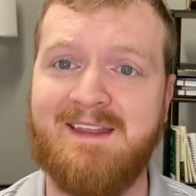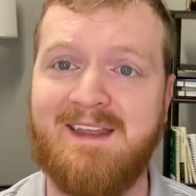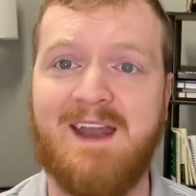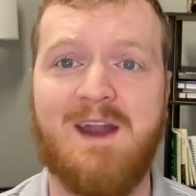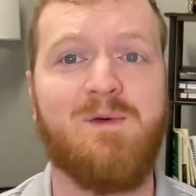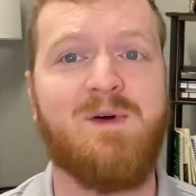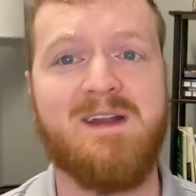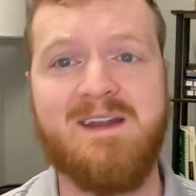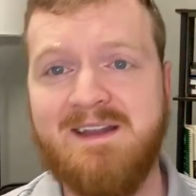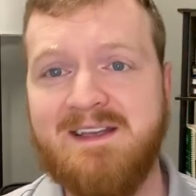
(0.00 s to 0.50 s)
that
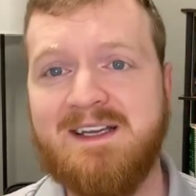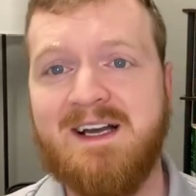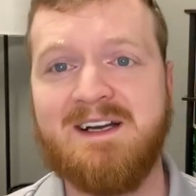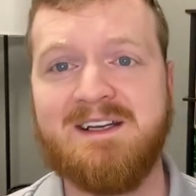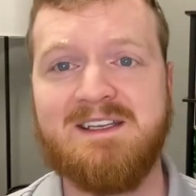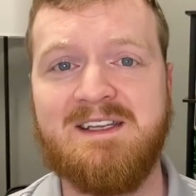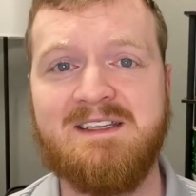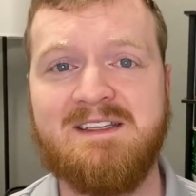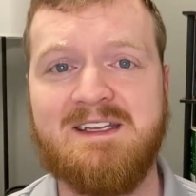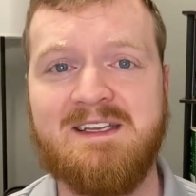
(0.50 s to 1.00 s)
I wanted to
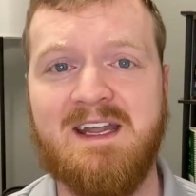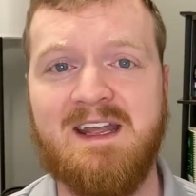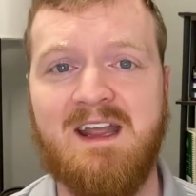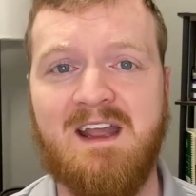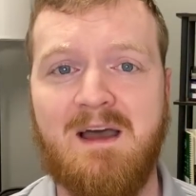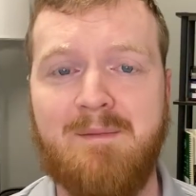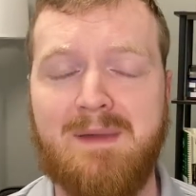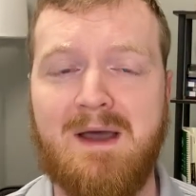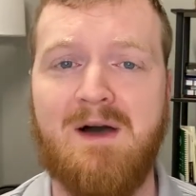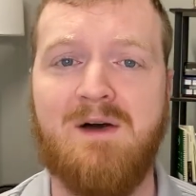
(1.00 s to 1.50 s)
talk to you today
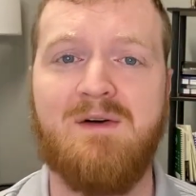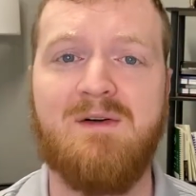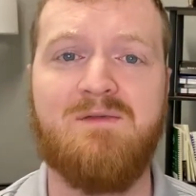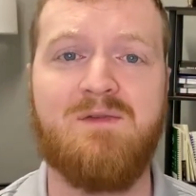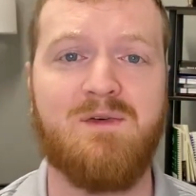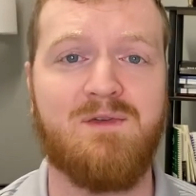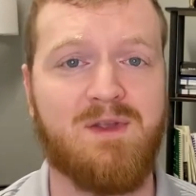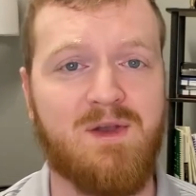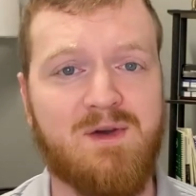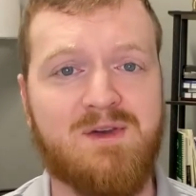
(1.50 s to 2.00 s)
about
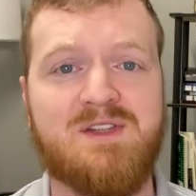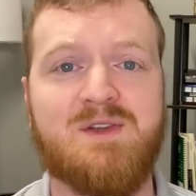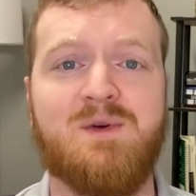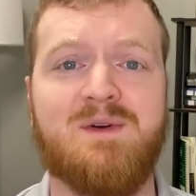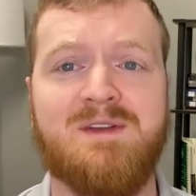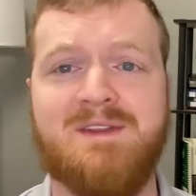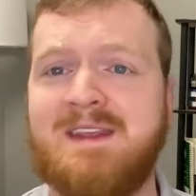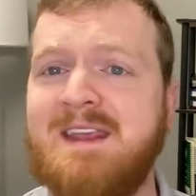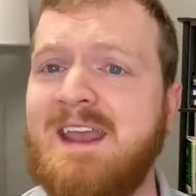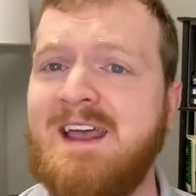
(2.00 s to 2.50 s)
for those who
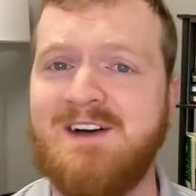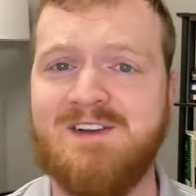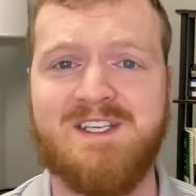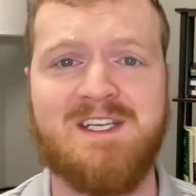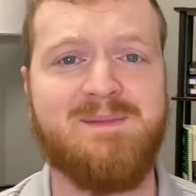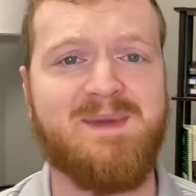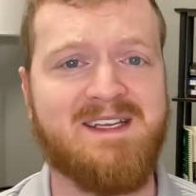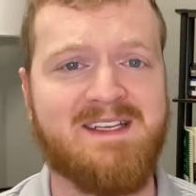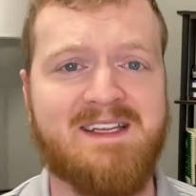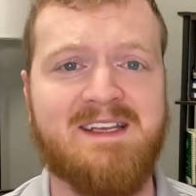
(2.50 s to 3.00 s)
are in the
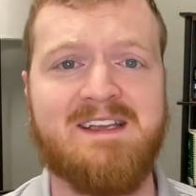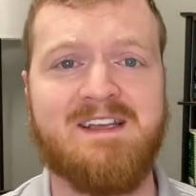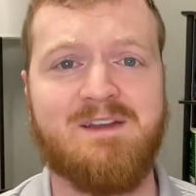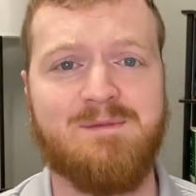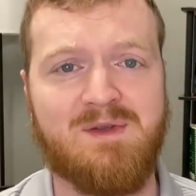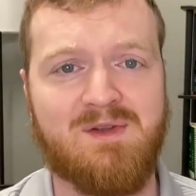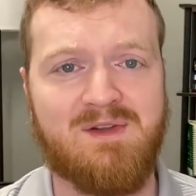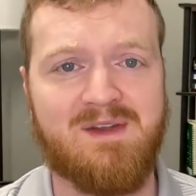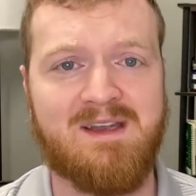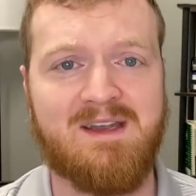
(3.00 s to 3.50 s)
LGBT
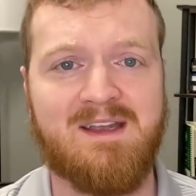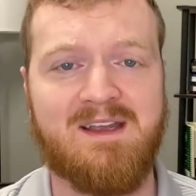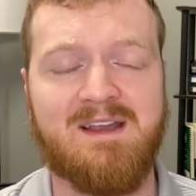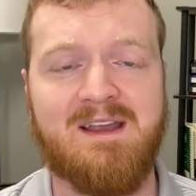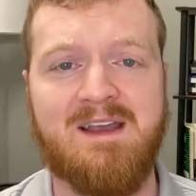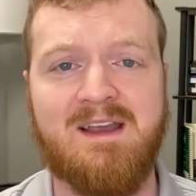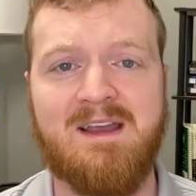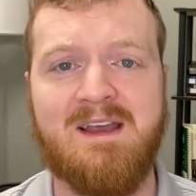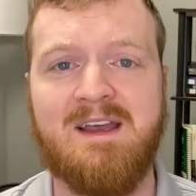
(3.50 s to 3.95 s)
community.